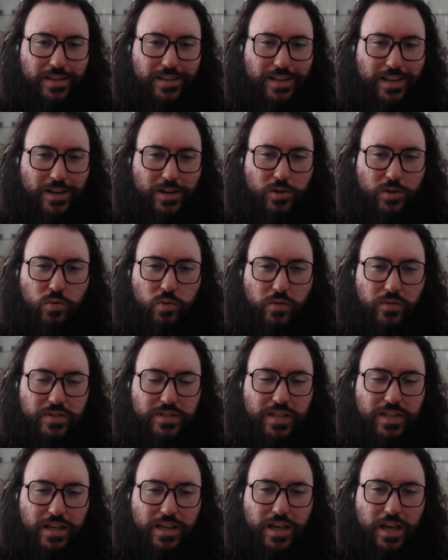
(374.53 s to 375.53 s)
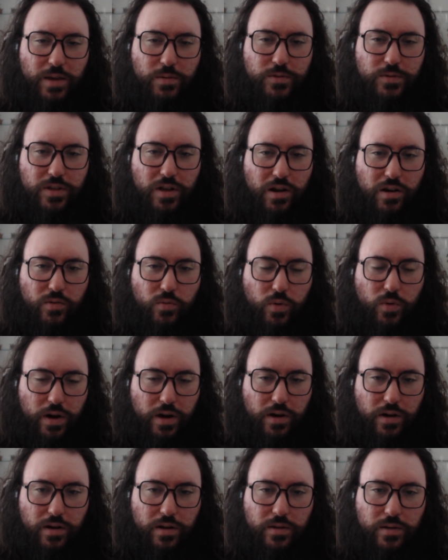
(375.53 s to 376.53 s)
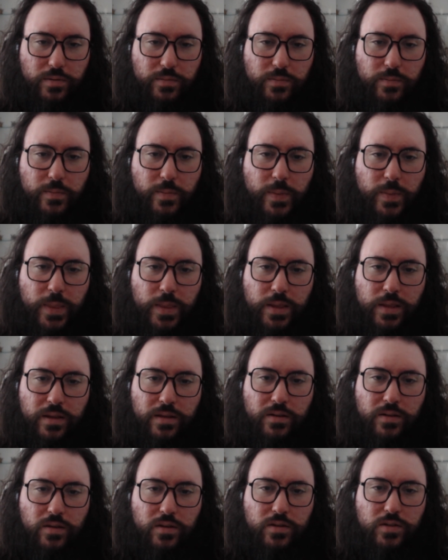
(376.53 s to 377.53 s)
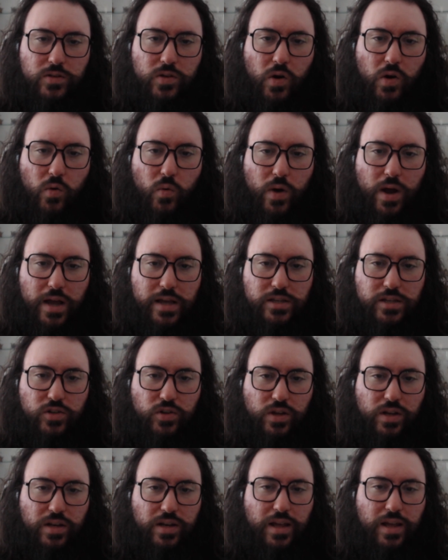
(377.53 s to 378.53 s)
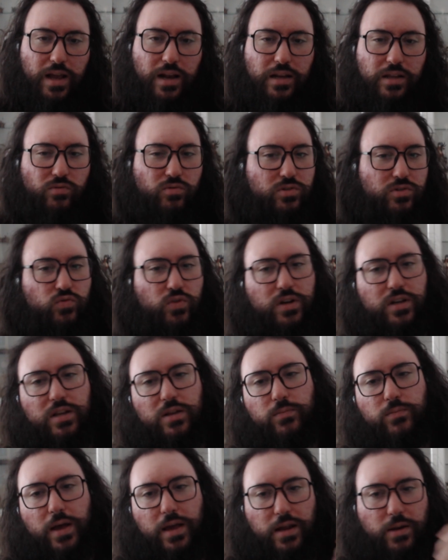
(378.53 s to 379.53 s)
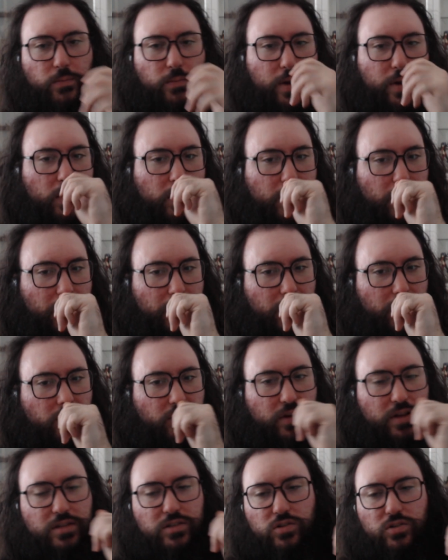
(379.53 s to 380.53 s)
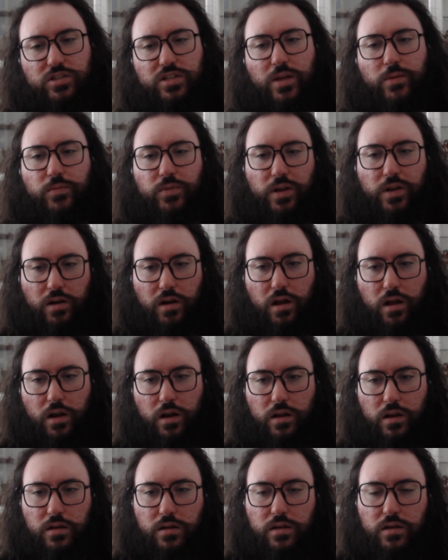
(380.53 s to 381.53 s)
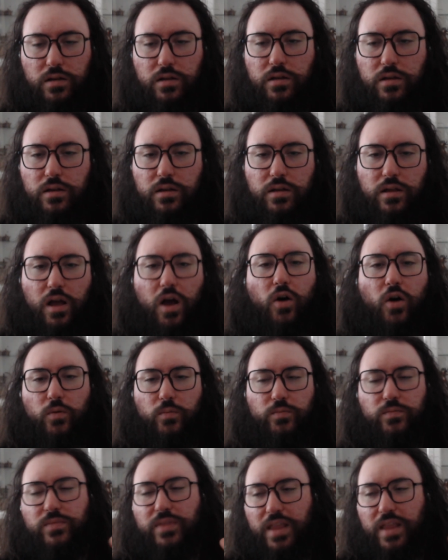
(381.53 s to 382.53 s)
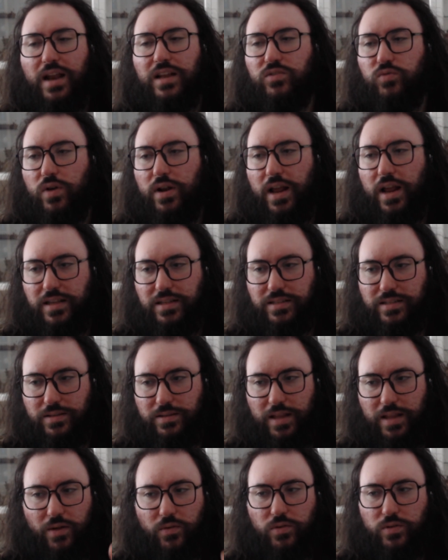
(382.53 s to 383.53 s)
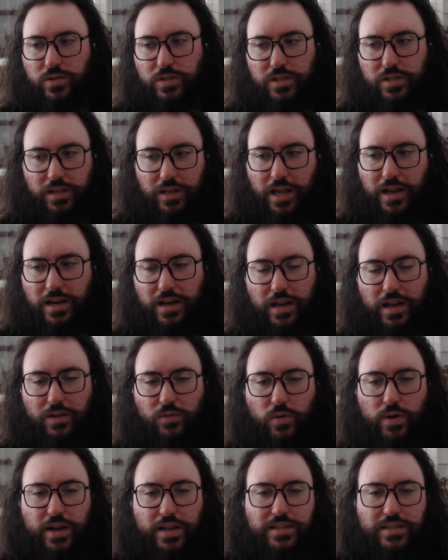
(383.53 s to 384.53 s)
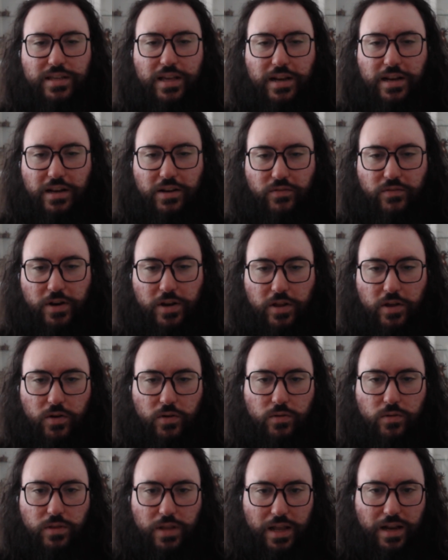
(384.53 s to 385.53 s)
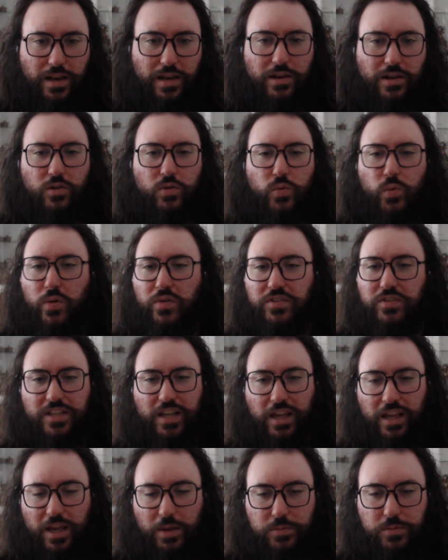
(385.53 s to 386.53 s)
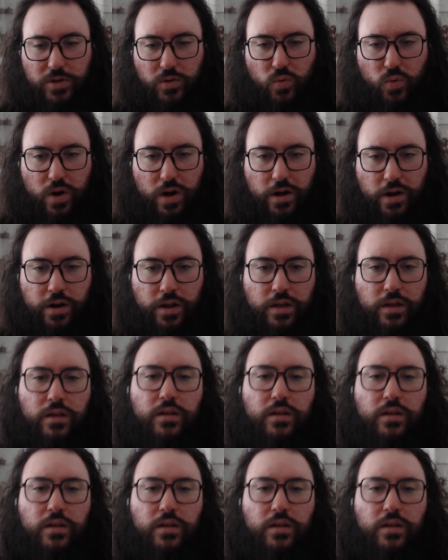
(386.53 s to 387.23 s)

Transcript: The new Wolfenstein games are weird. Story-wise, you can tell it was written by an American leftist or something, lol. Oh, that was kind of like what I said in the video, that new Wolfenstein games are weird.